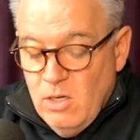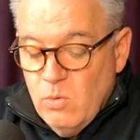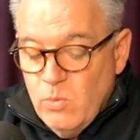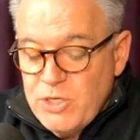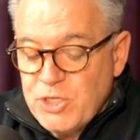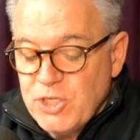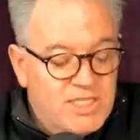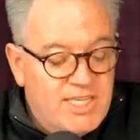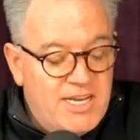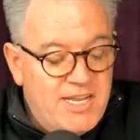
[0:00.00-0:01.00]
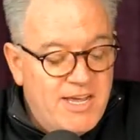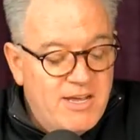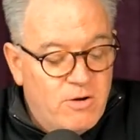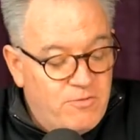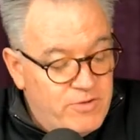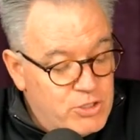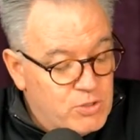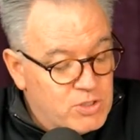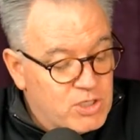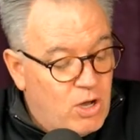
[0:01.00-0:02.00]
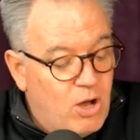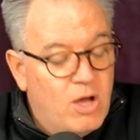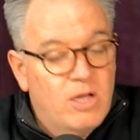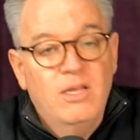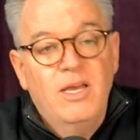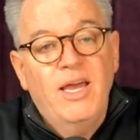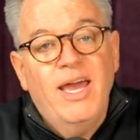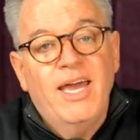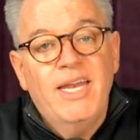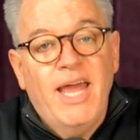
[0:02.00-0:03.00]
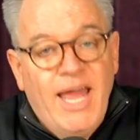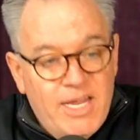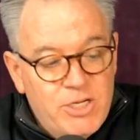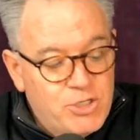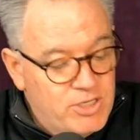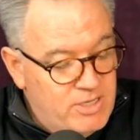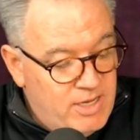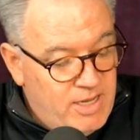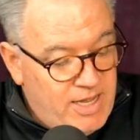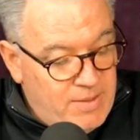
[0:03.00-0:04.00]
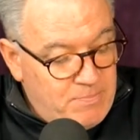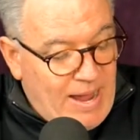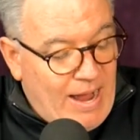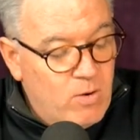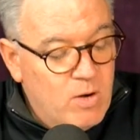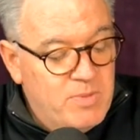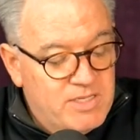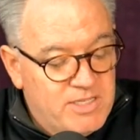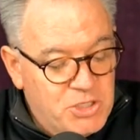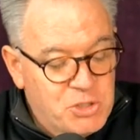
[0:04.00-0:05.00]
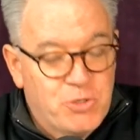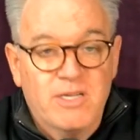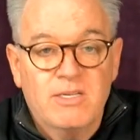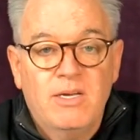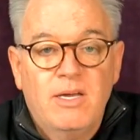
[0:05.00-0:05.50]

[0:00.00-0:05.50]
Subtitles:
which San Diego officials call an Asian empowerment district